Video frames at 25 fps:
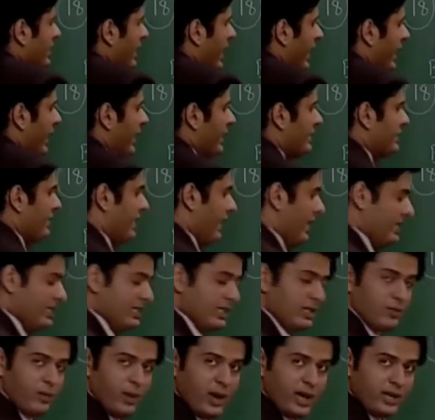I get
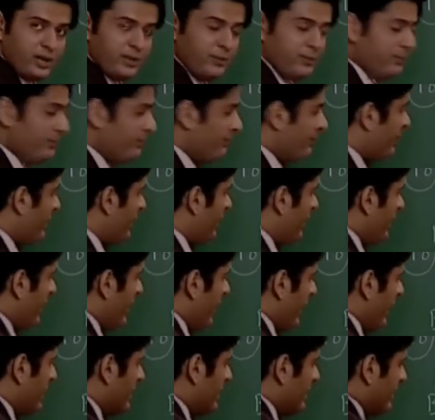81.
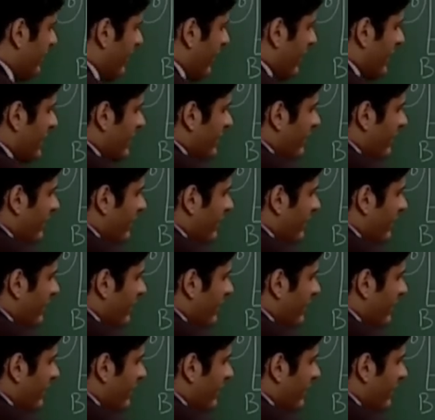81